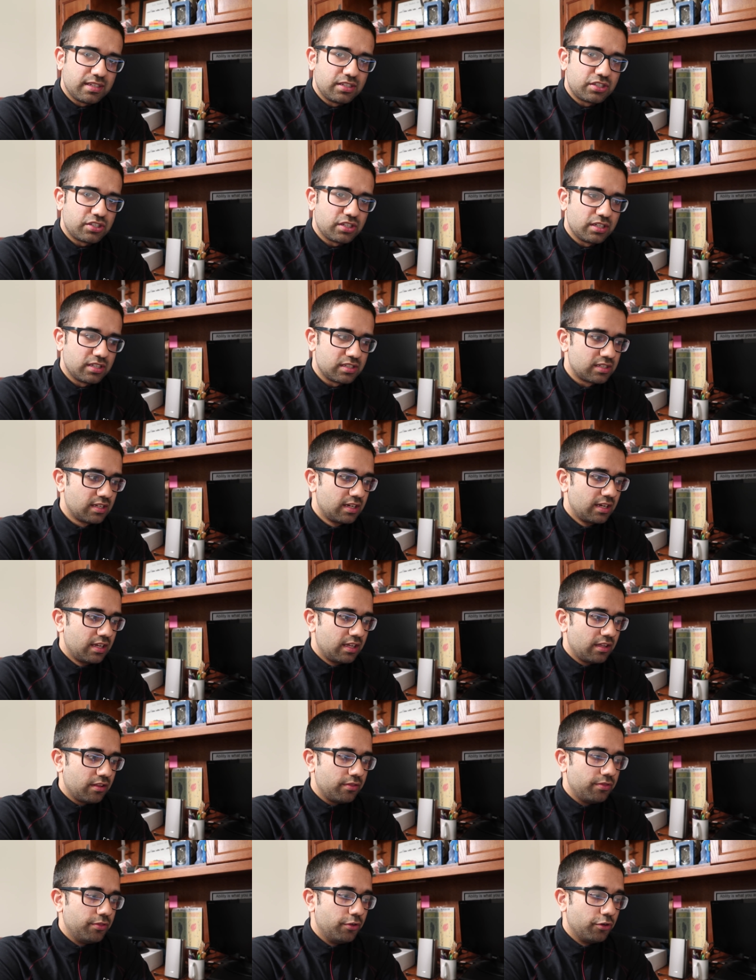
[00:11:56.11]
It's just
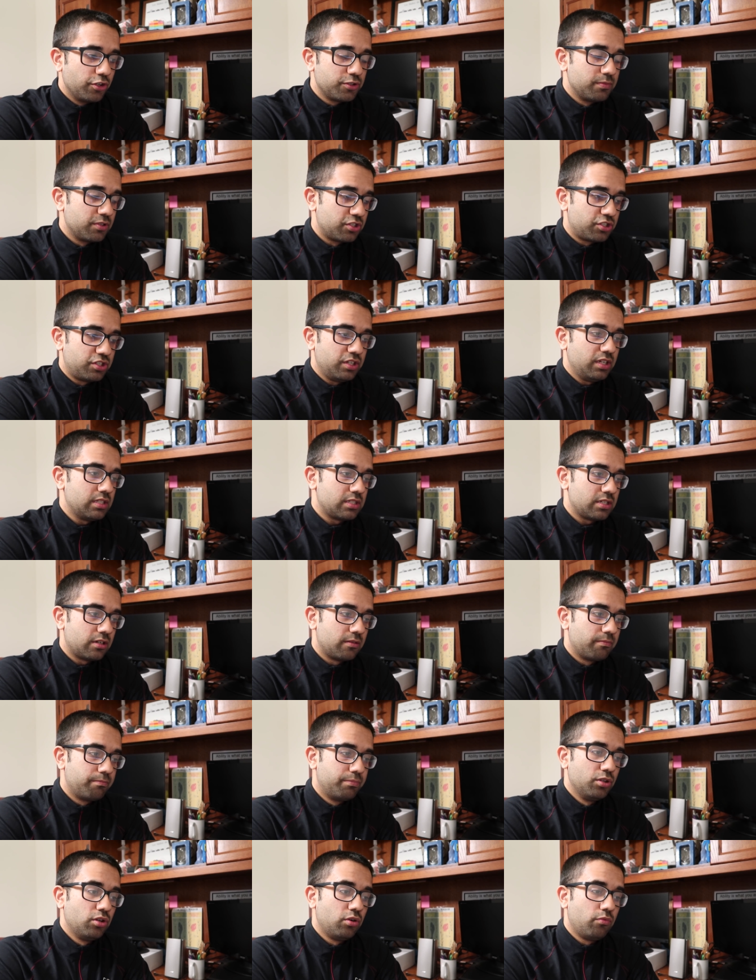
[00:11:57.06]
those machines
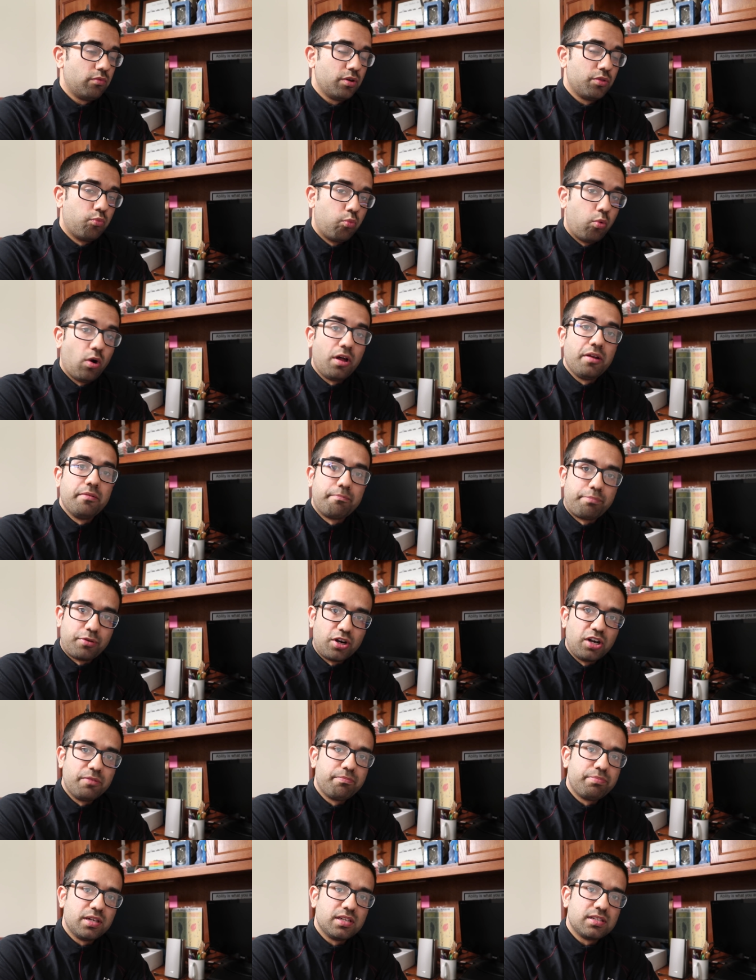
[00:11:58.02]
are built with one
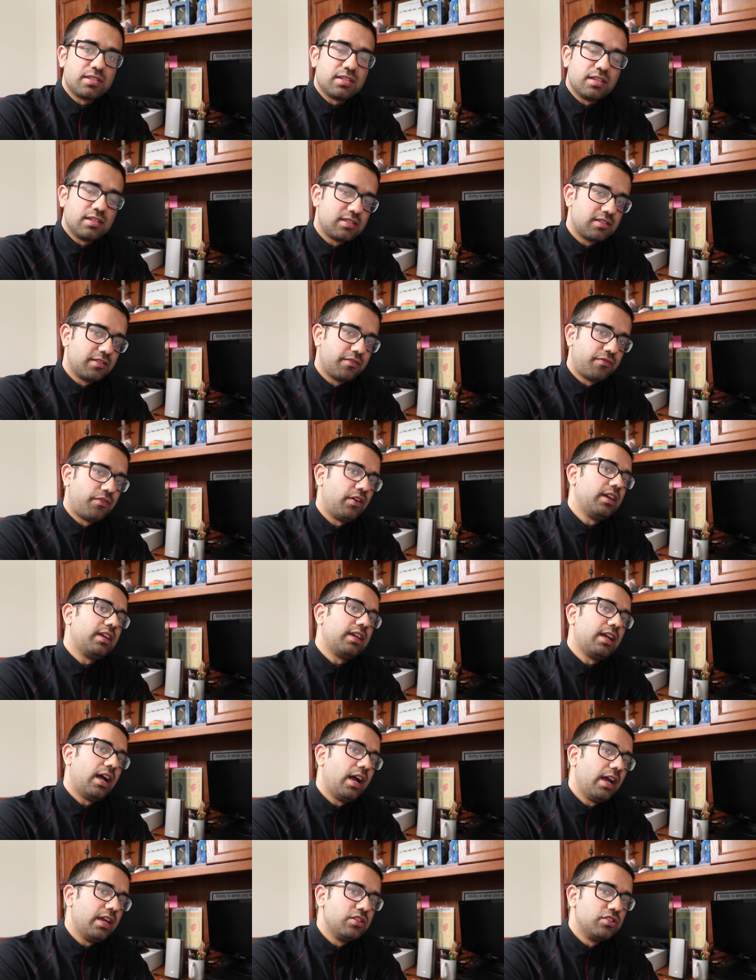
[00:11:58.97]
purpose, is to fight
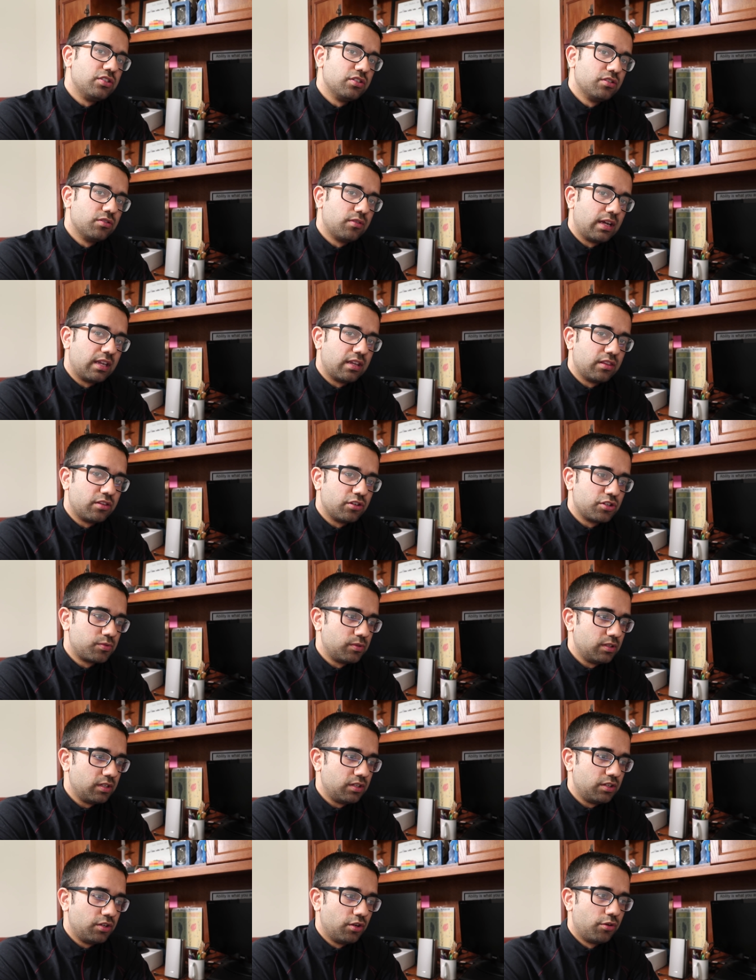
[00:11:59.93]
kaiju, and there's
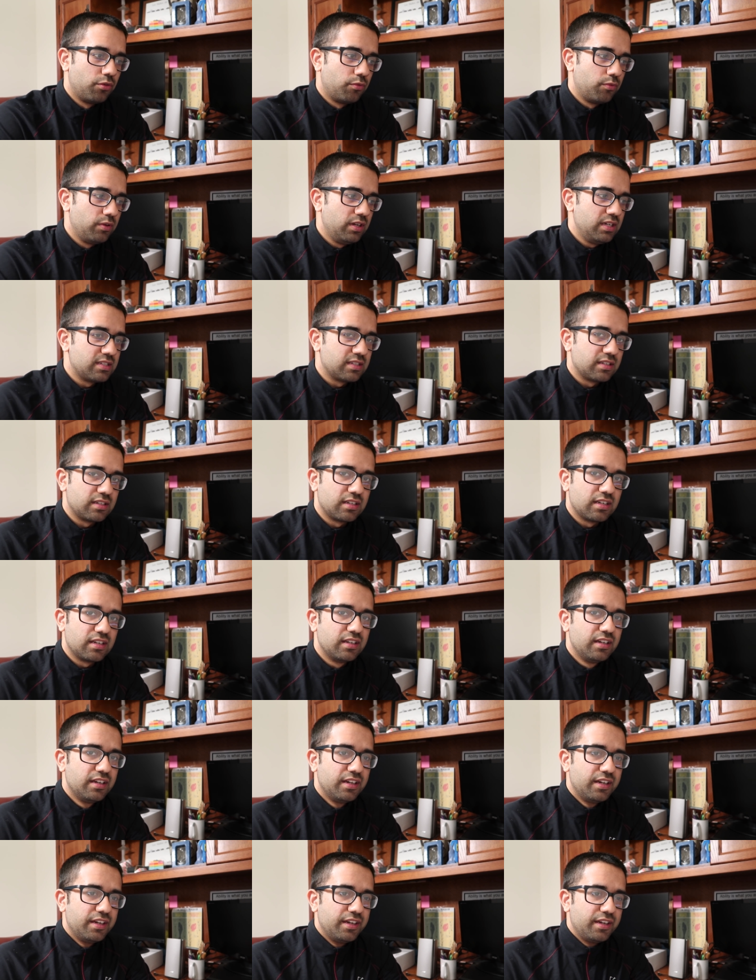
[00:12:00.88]
really no
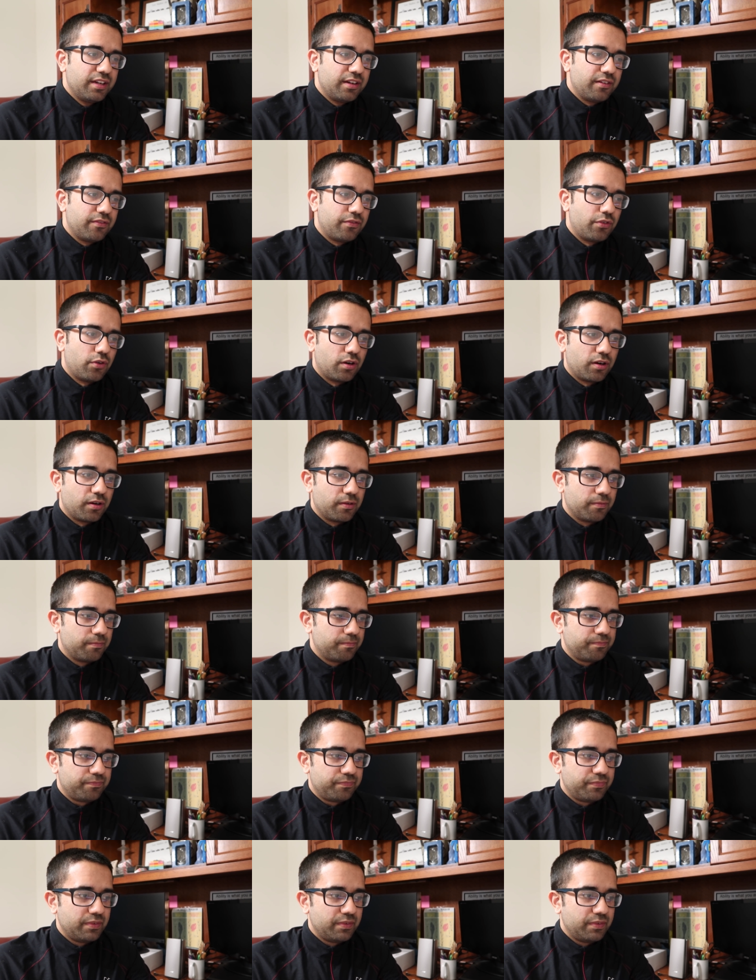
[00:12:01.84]
reason for